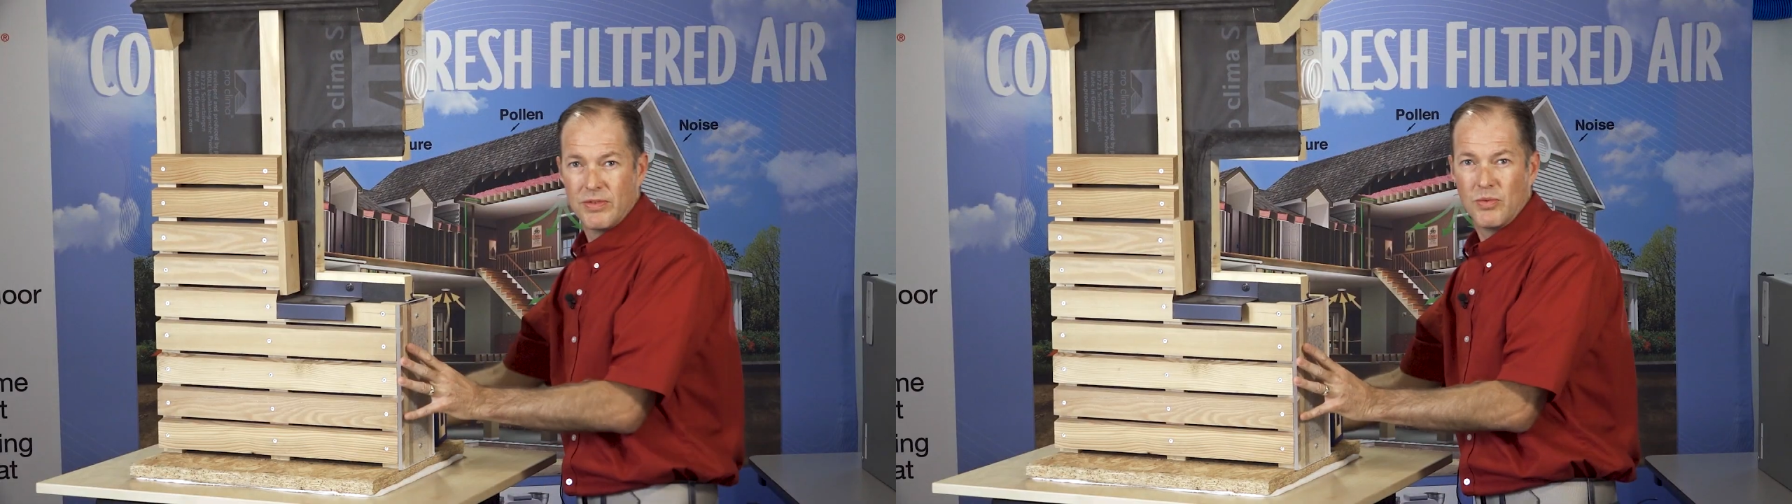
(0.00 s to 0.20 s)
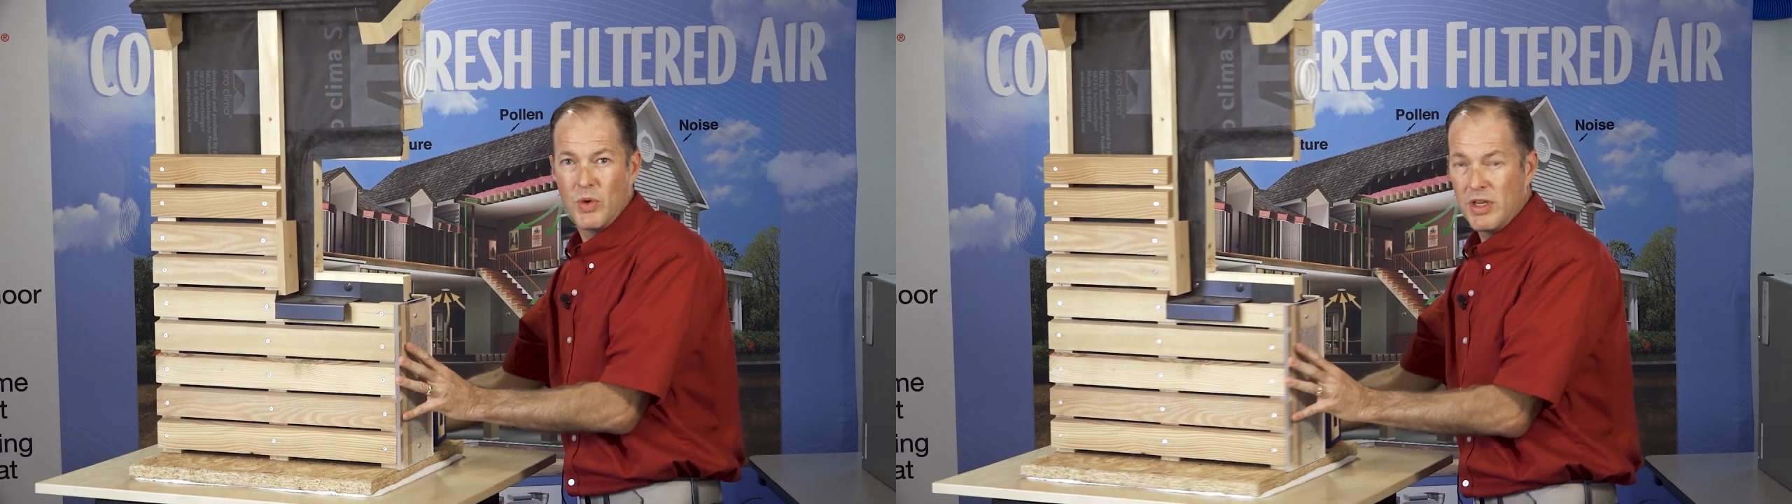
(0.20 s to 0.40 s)

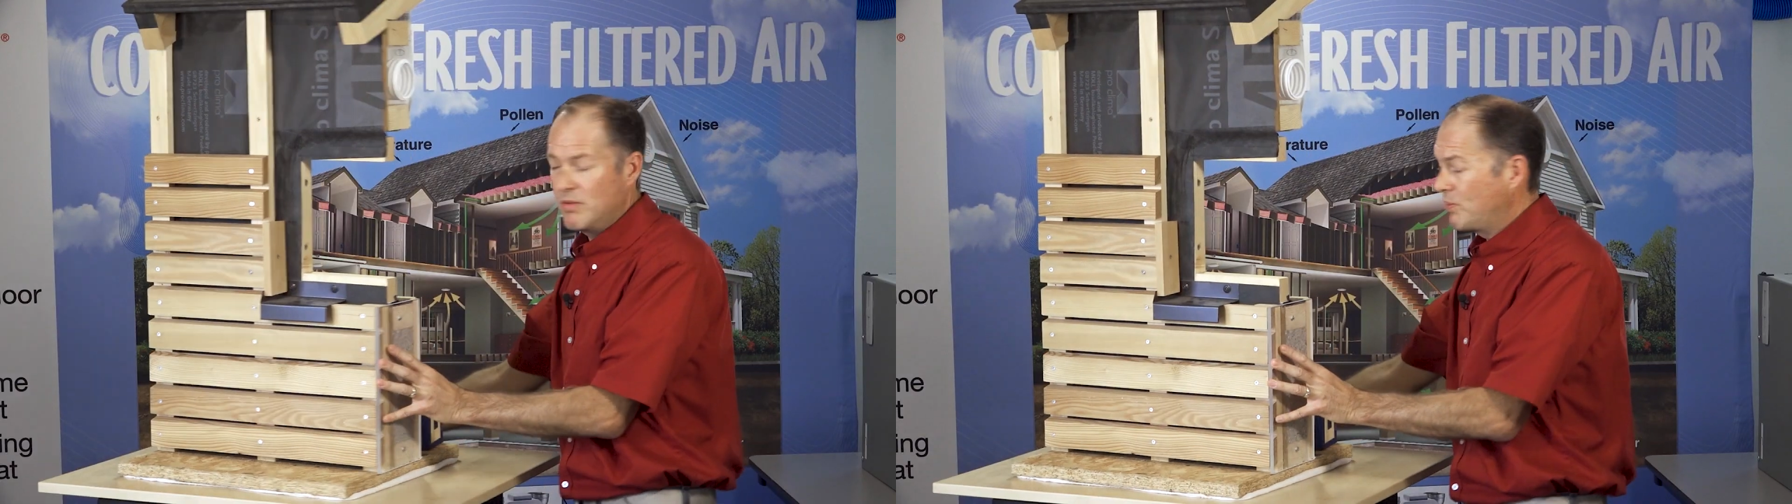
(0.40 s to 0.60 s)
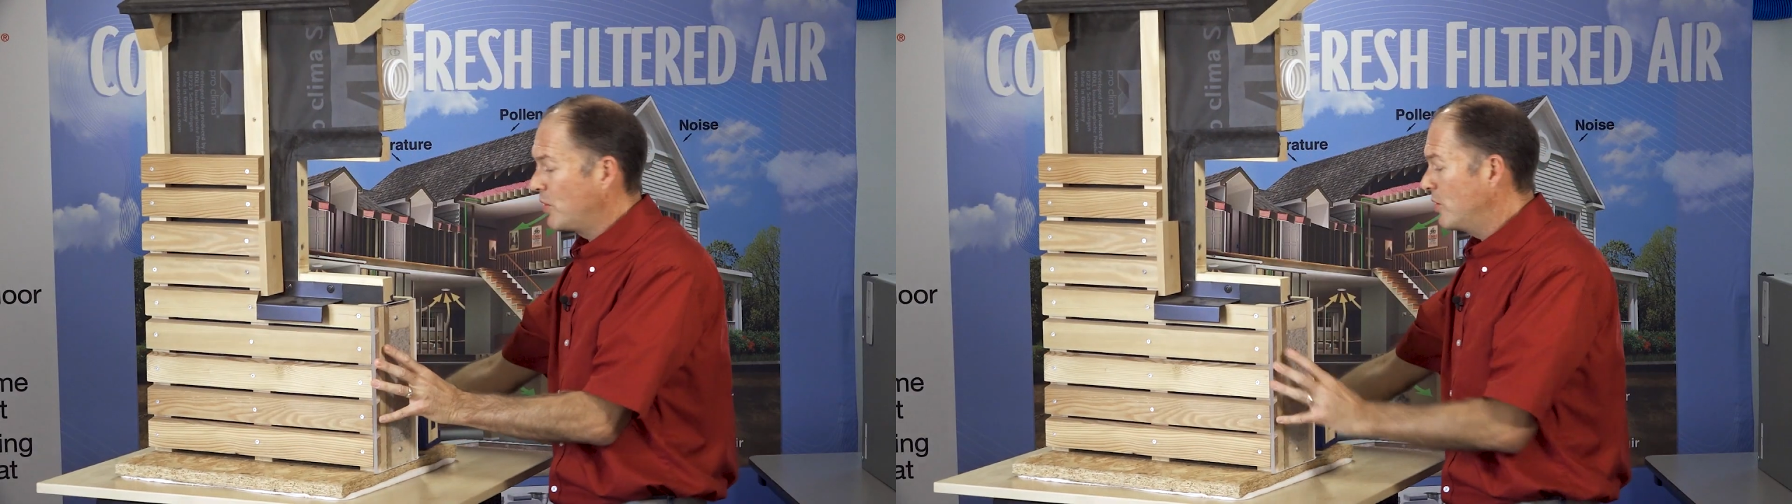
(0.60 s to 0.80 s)

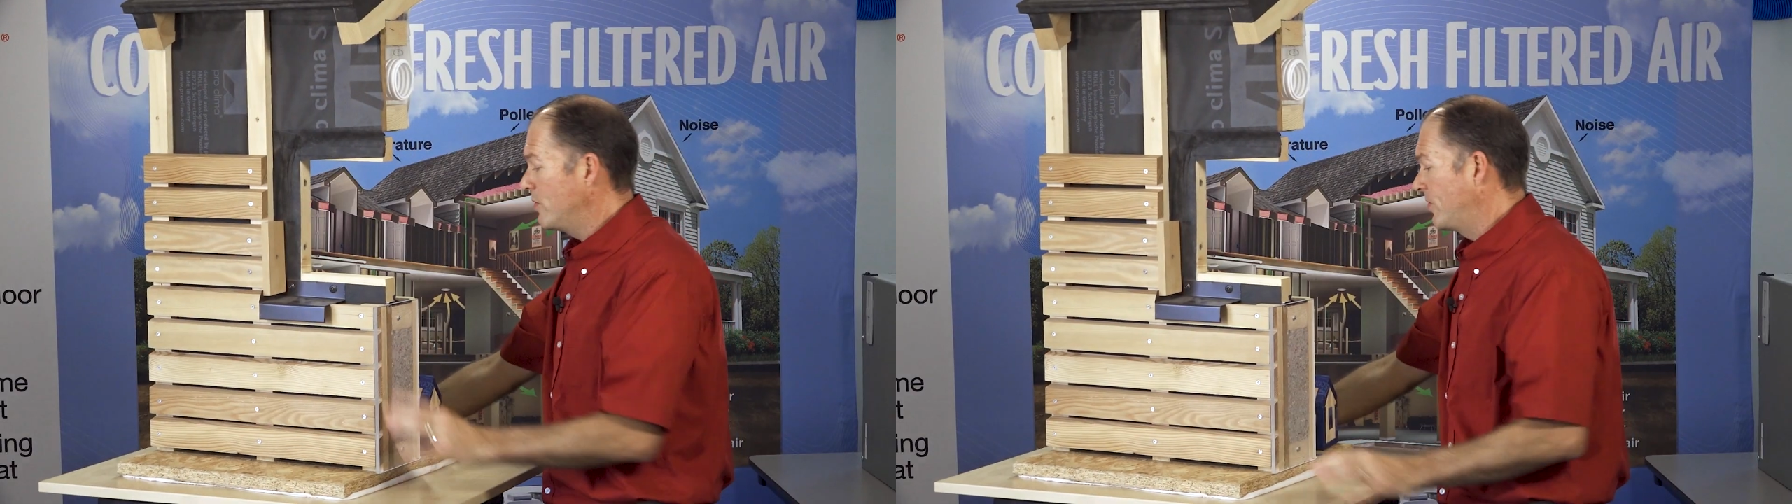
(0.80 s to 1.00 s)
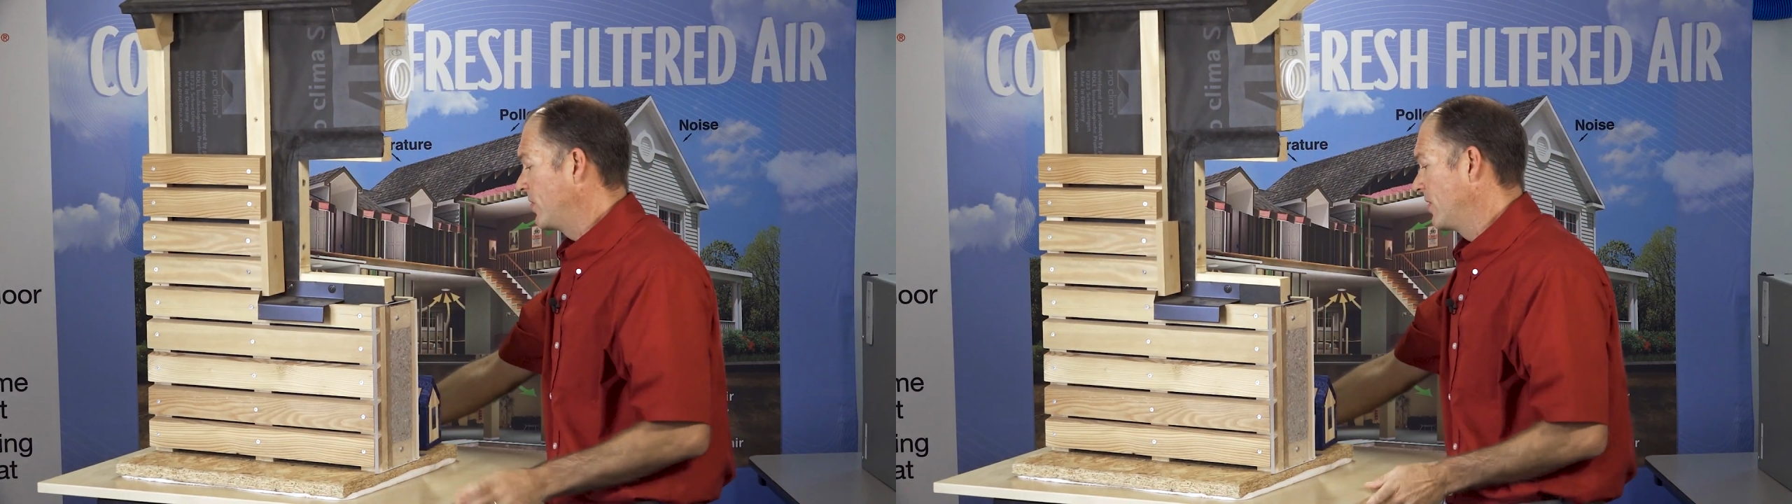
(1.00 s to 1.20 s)
windproof,